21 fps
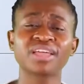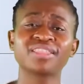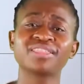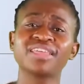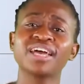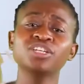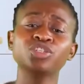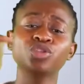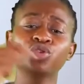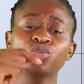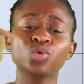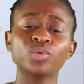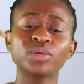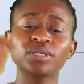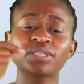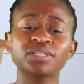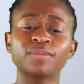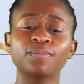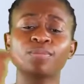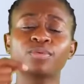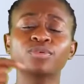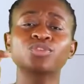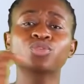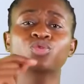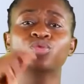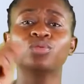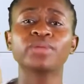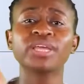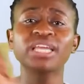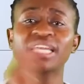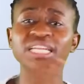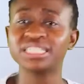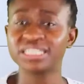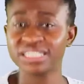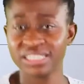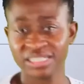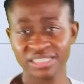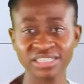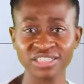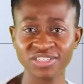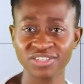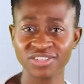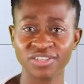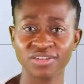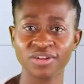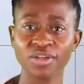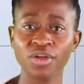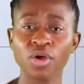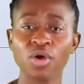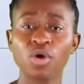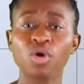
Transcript: that you were supposed to make a decision